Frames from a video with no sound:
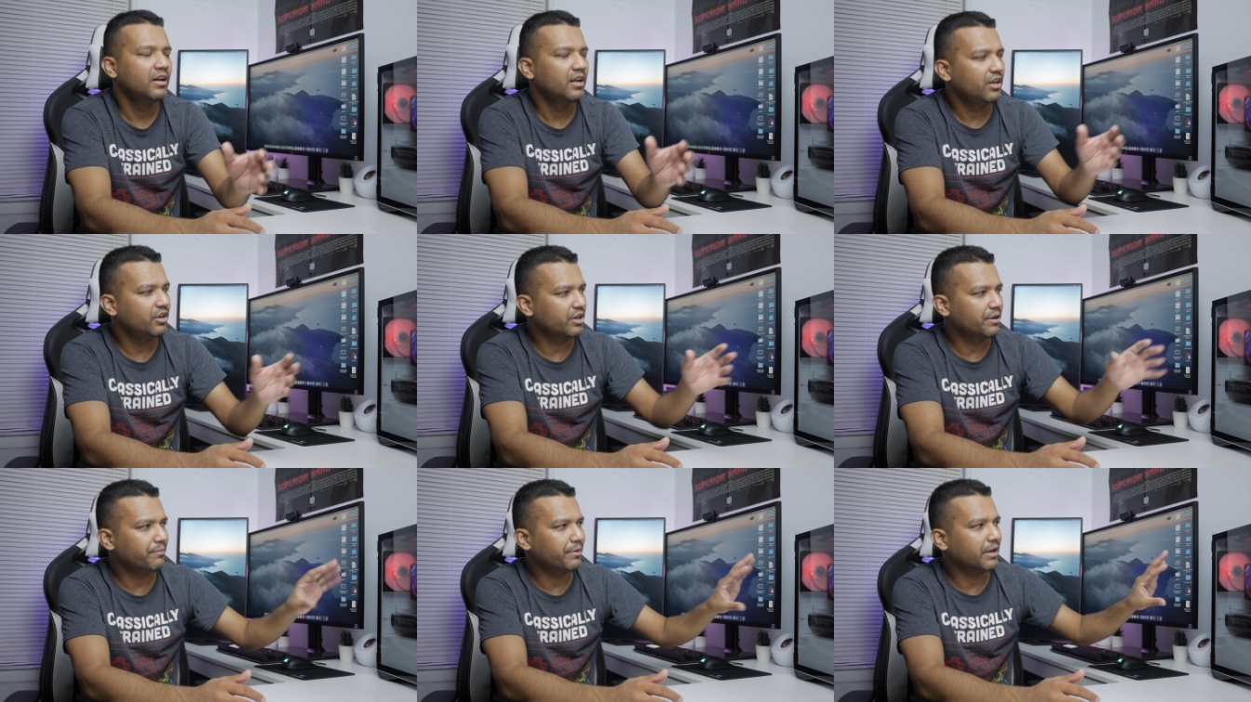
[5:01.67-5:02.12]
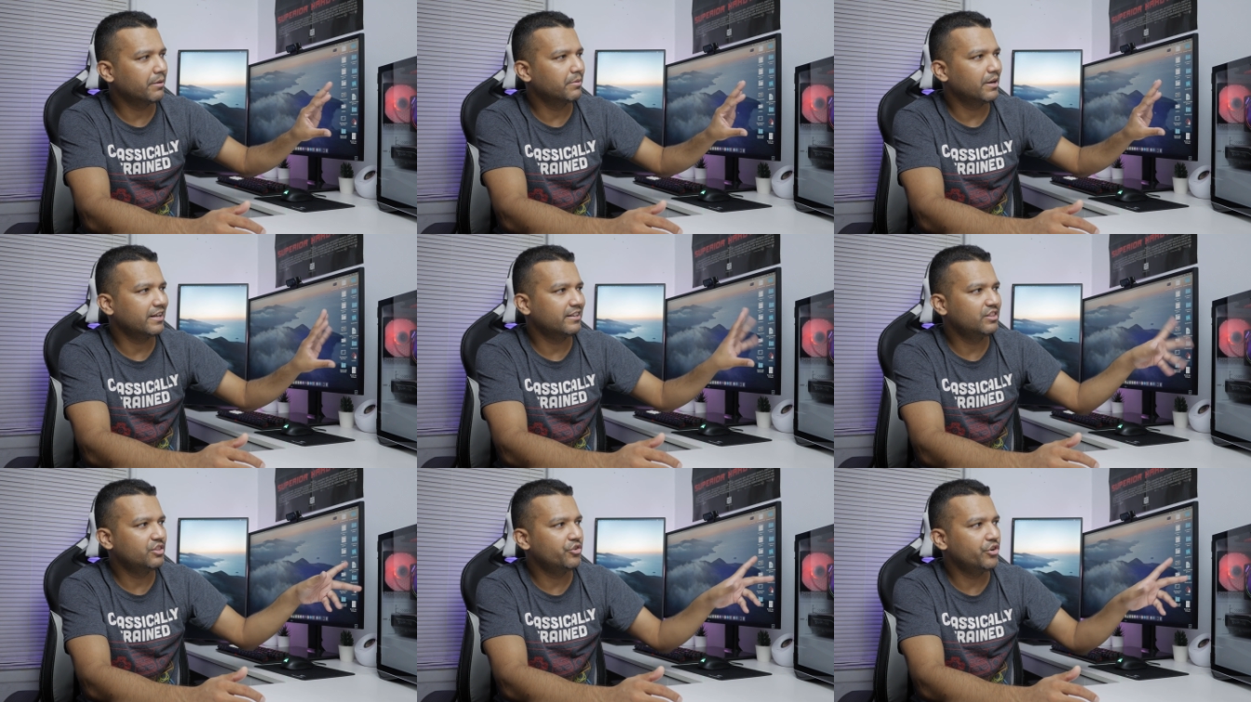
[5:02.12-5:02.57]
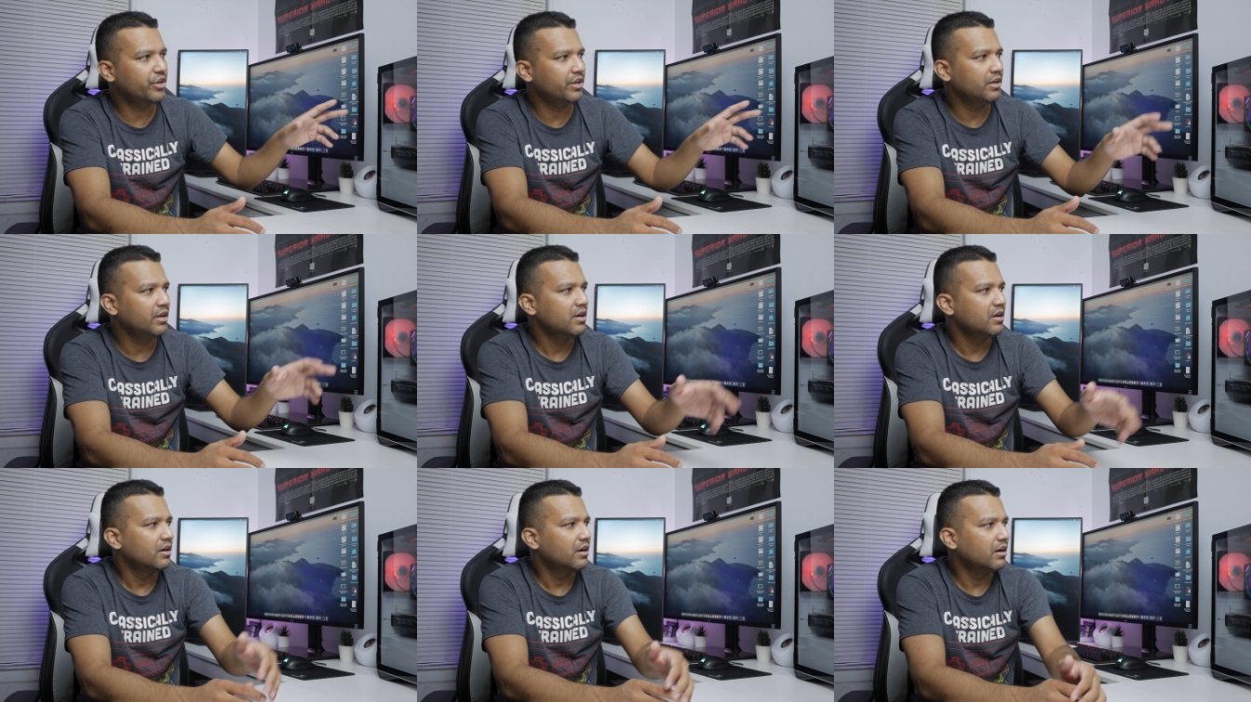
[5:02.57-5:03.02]
You can pick up like three
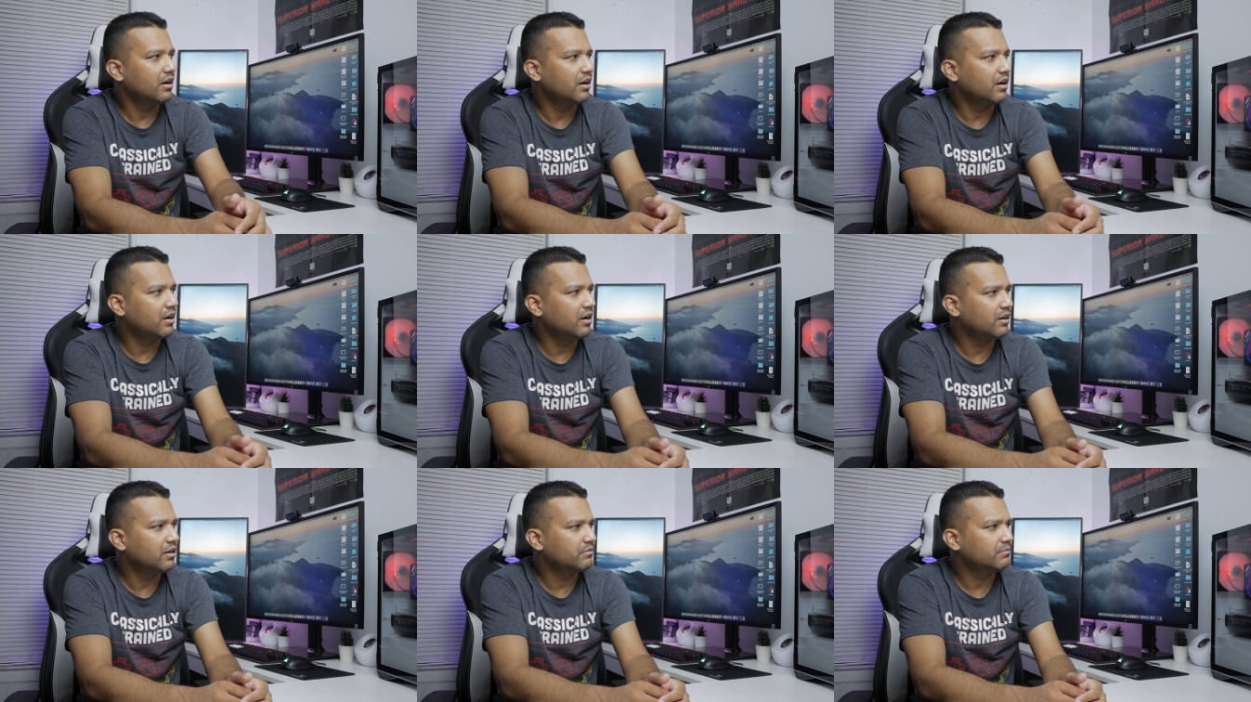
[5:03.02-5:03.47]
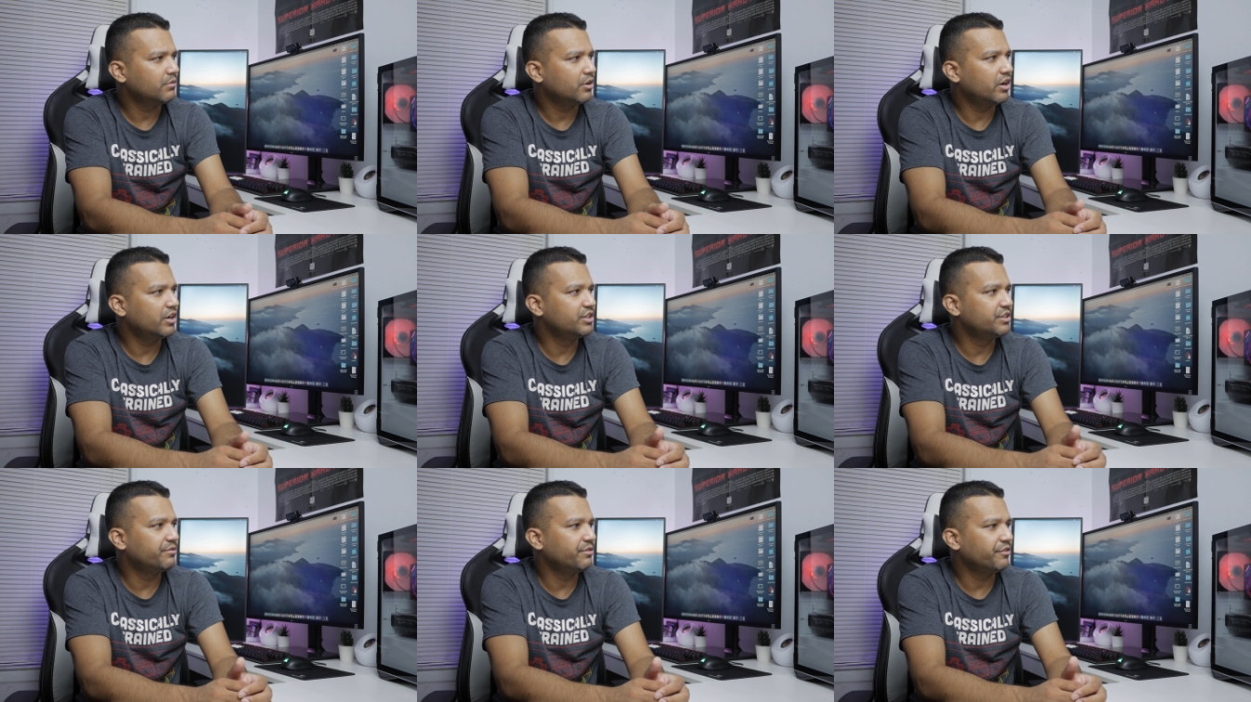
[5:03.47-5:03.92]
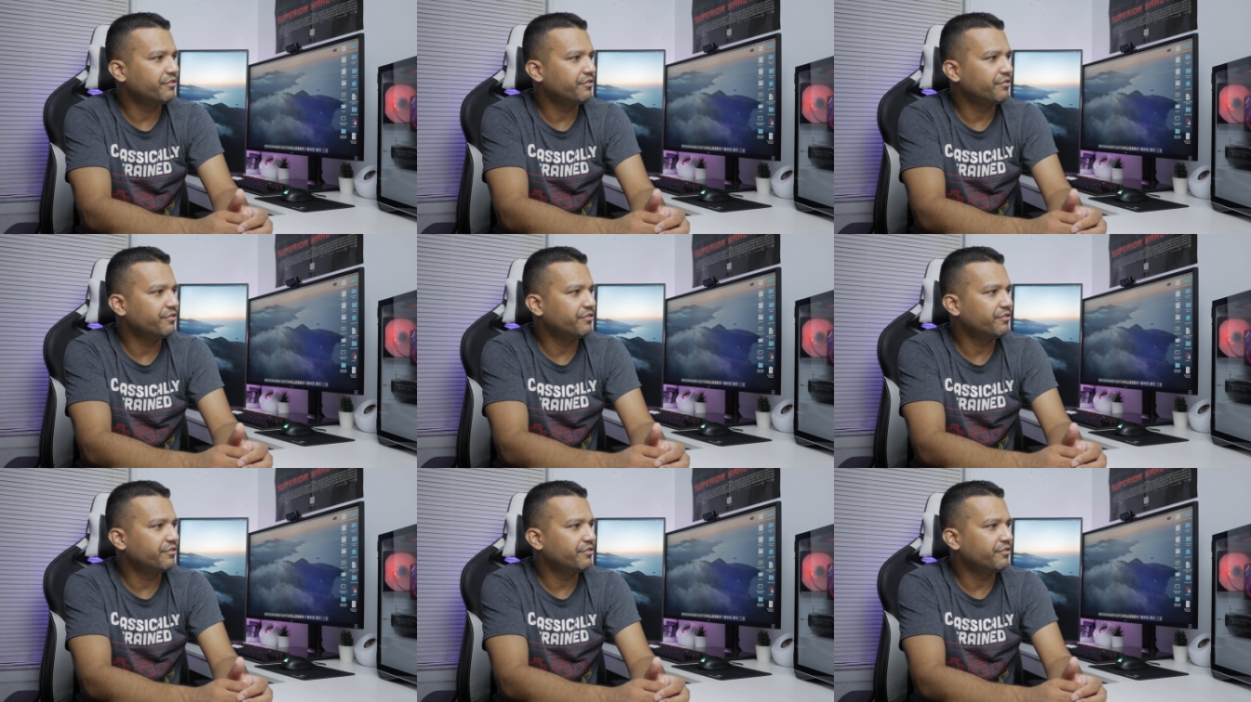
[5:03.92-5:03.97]
uh, RGB